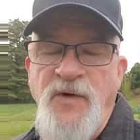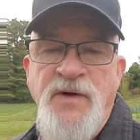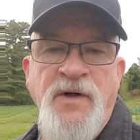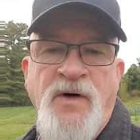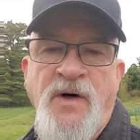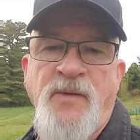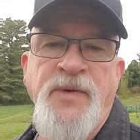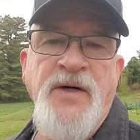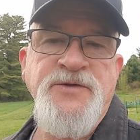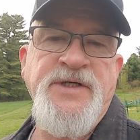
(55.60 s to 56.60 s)
you know, I'll
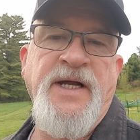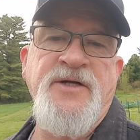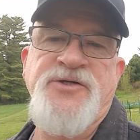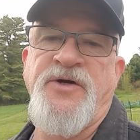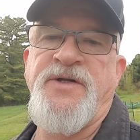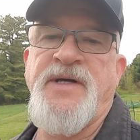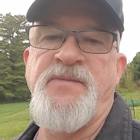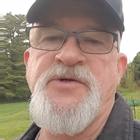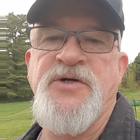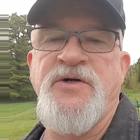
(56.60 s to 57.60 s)
be outside at a certain
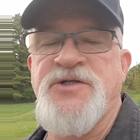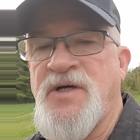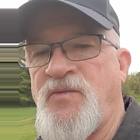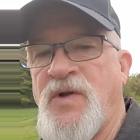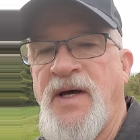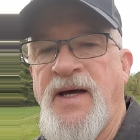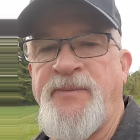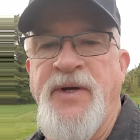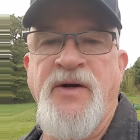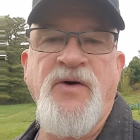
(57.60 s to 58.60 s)
temperature or something will
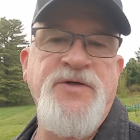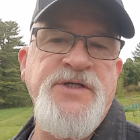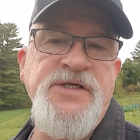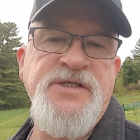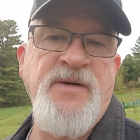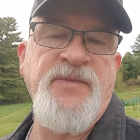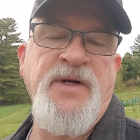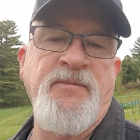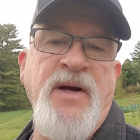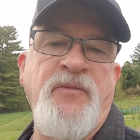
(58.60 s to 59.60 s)
happen or I'll see something
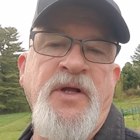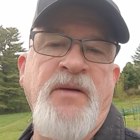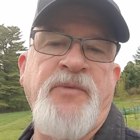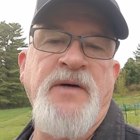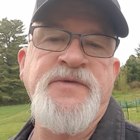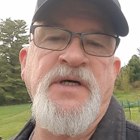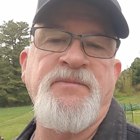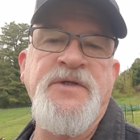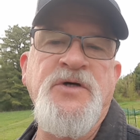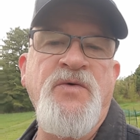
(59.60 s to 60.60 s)
in a memory that pops
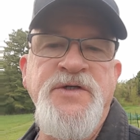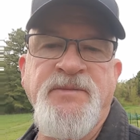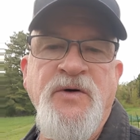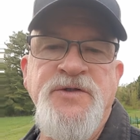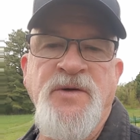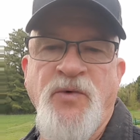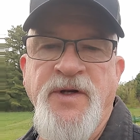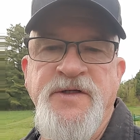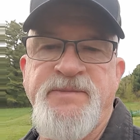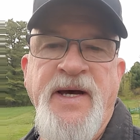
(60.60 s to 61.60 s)
up. It's always about
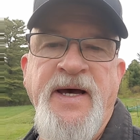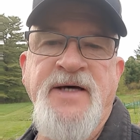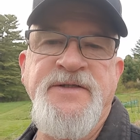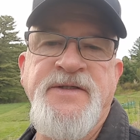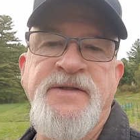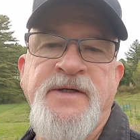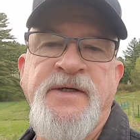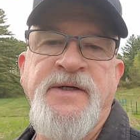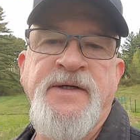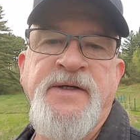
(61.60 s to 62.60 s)
someone that's passed
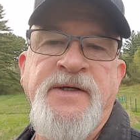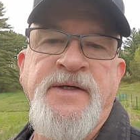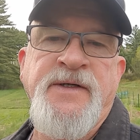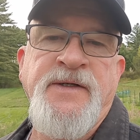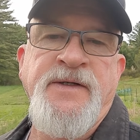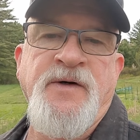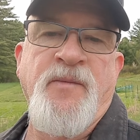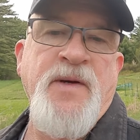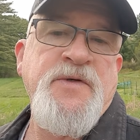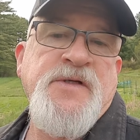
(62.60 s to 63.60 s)
or
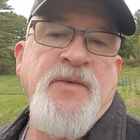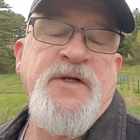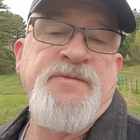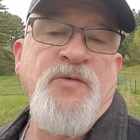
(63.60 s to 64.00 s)
maybe somebody that's